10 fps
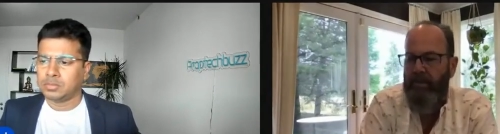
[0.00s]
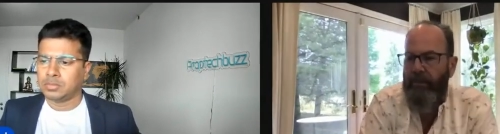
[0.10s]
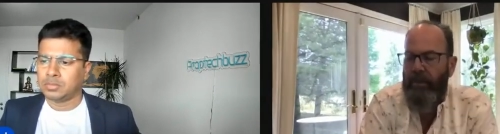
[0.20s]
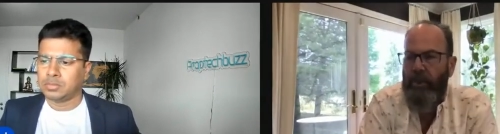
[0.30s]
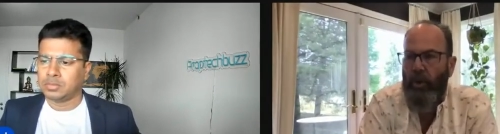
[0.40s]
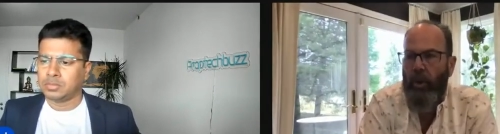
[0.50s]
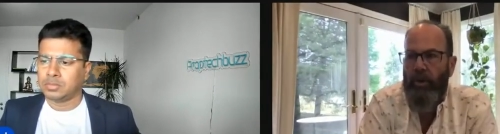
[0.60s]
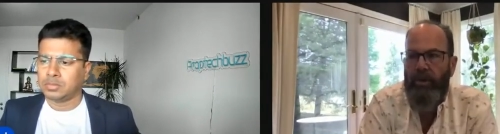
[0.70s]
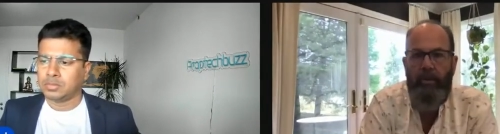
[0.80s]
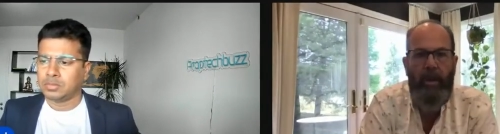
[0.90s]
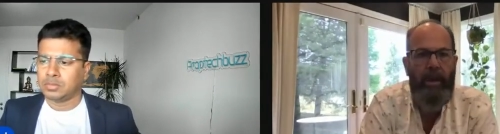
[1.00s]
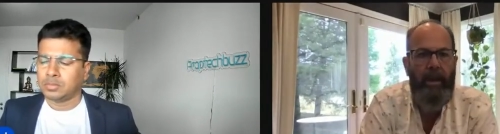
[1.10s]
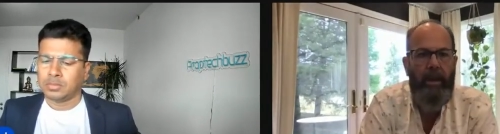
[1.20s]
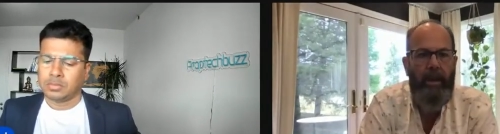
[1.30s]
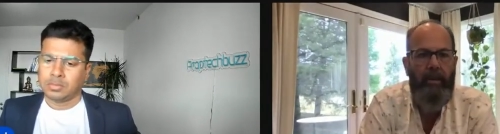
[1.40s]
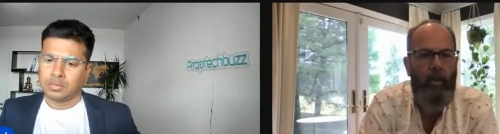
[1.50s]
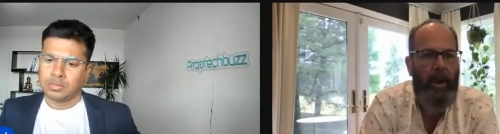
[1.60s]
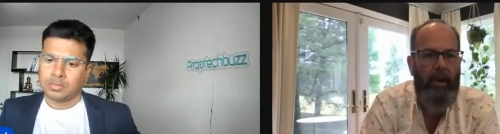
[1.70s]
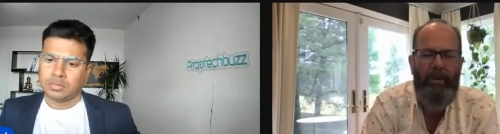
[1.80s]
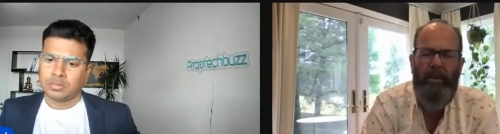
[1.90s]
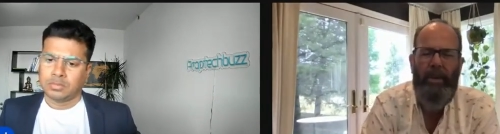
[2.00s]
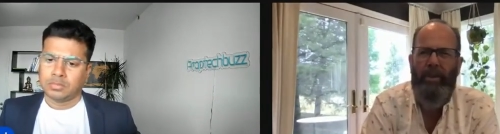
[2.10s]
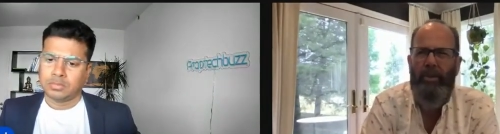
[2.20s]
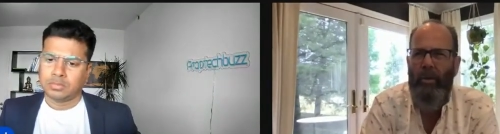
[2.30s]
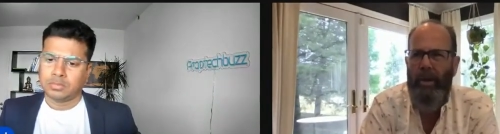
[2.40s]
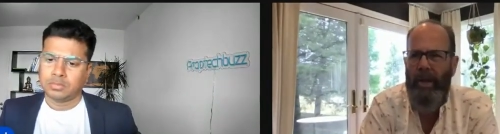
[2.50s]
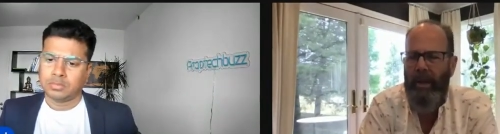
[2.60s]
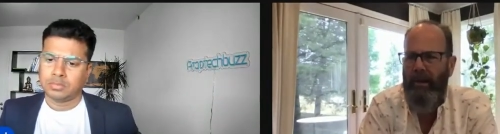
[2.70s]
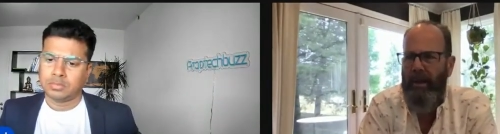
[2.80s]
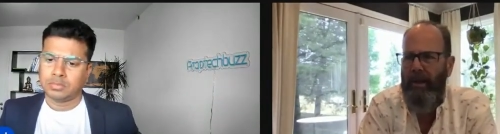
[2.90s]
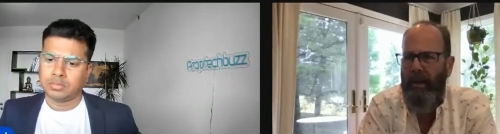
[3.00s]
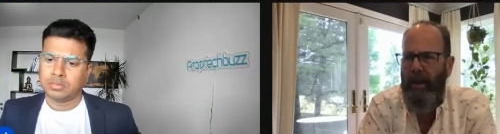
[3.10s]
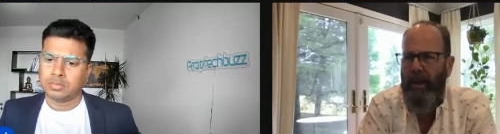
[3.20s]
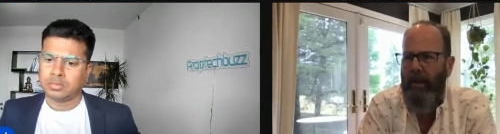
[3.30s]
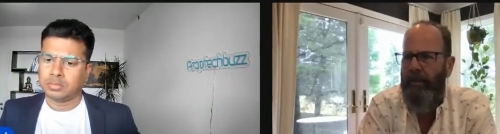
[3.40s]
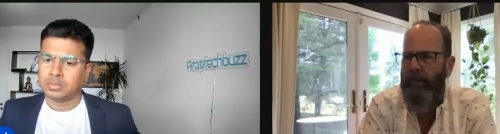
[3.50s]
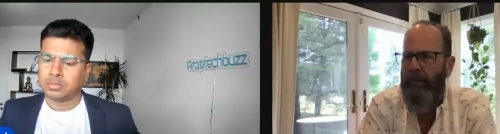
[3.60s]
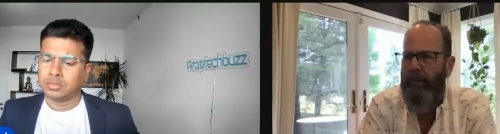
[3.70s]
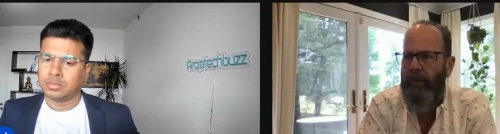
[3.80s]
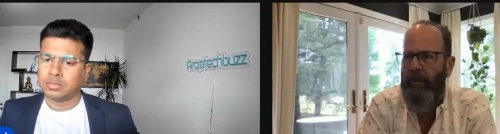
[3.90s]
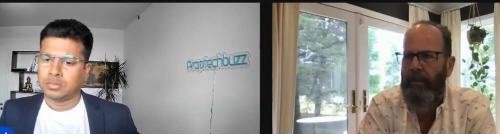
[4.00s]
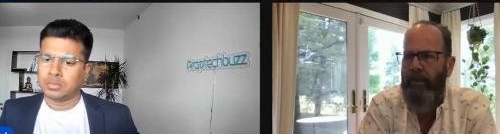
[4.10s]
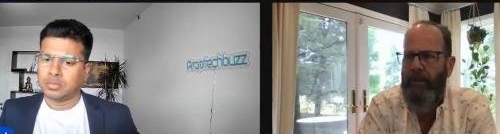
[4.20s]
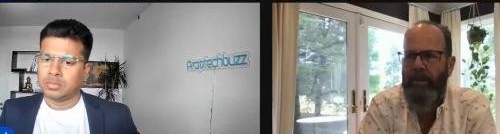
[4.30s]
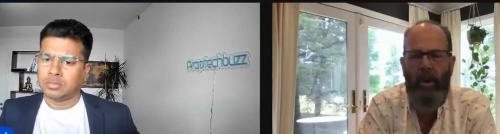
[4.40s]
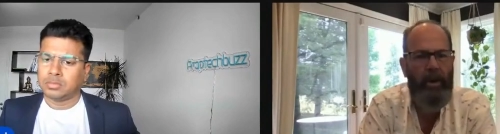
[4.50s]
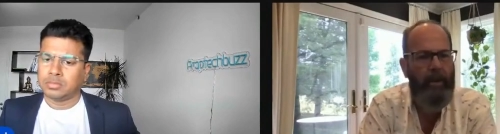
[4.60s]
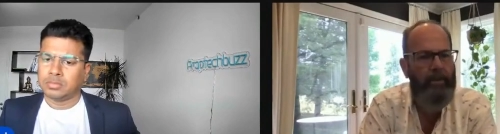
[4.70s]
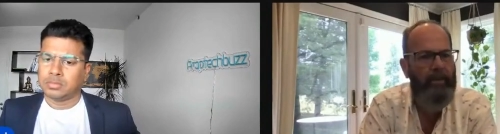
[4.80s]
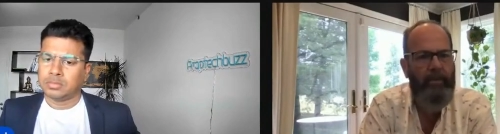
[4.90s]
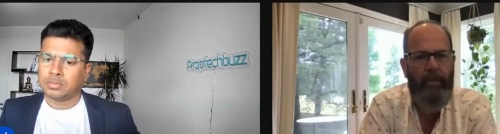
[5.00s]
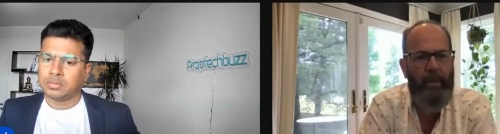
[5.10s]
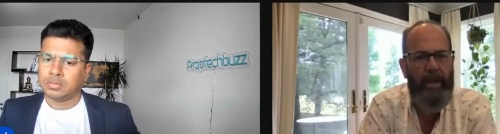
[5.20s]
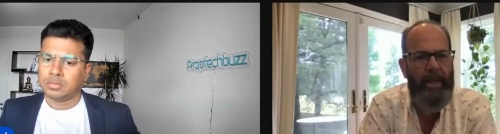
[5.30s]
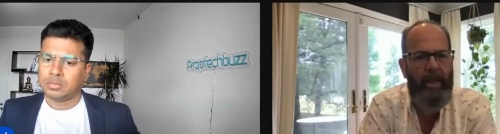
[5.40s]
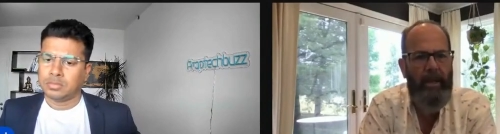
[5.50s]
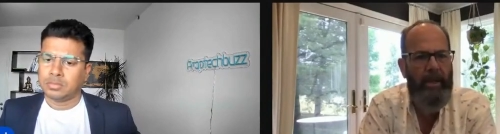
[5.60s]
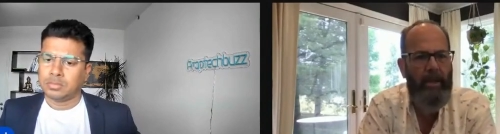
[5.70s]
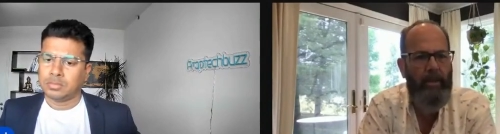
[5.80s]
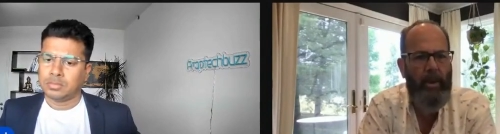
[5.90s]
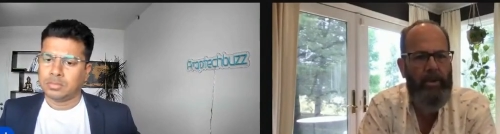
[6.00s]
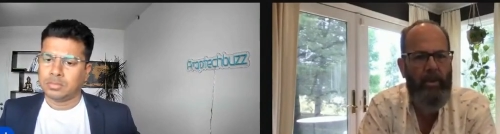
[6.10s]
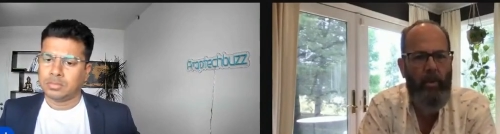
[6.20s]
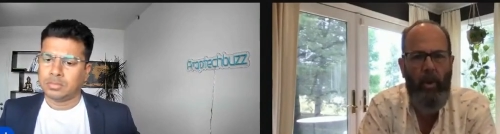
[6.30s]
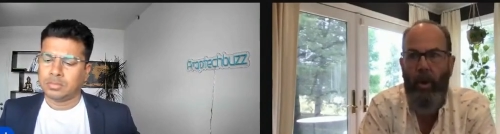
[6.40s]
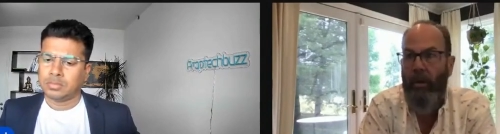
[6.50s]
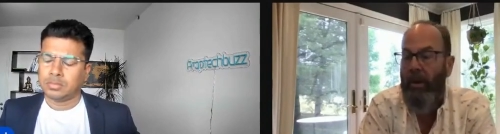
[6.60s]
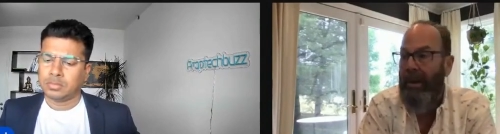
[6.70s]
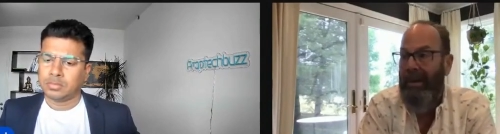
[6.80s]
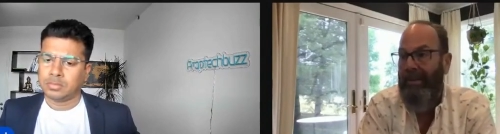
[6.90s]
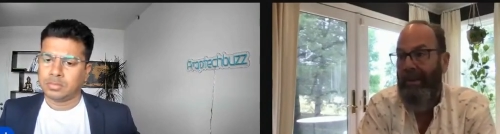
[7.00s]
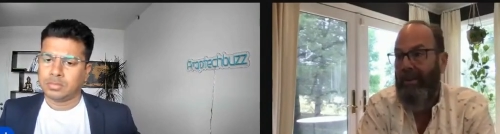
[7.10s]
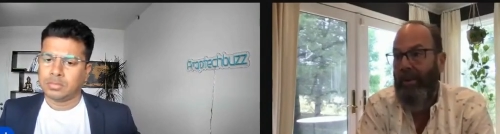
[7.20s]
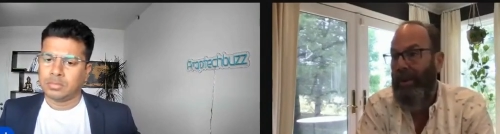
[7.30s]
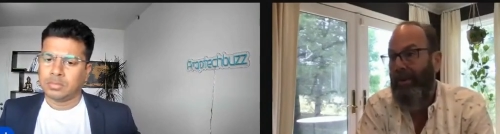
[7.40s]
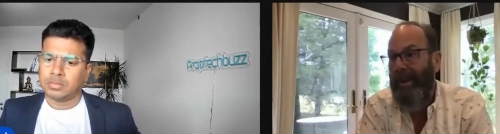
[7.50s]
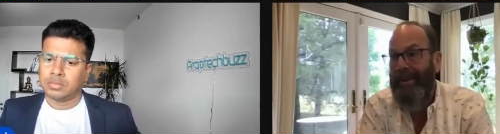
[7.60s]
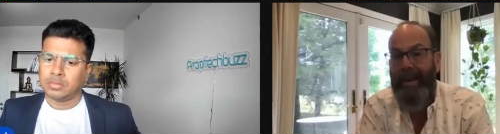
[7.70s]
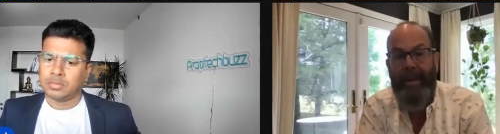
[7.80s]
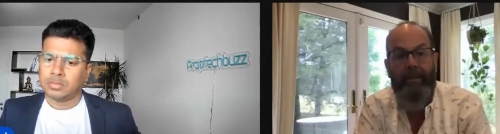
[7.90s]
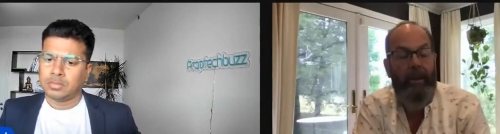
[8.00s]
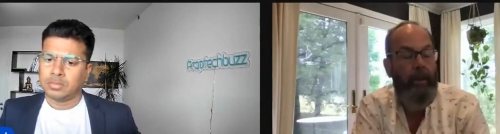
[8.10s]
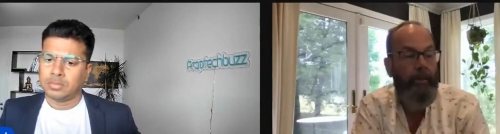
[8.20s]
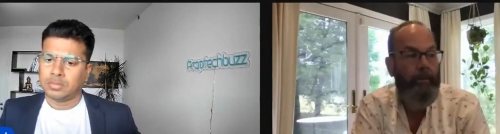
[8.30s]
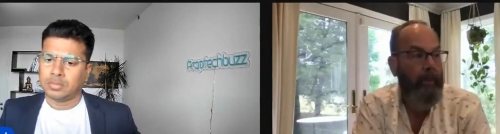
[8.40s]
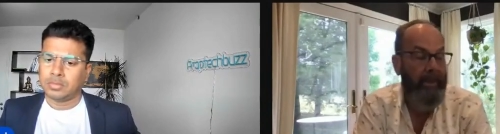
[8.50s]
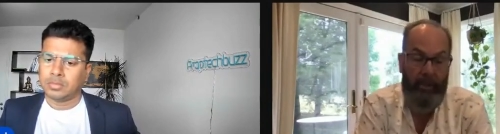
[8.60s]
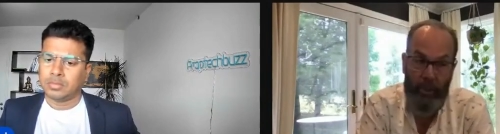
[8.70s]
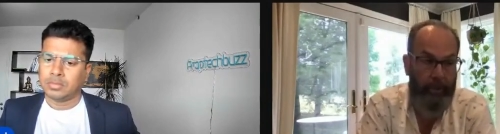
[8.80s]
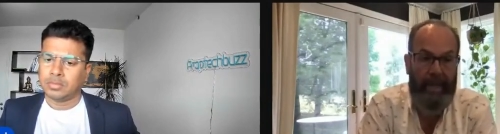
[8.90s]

Speaker 1: for sure some i'm aware of some extraordinary um, startups from India and other parts of the world that are doing great that have that should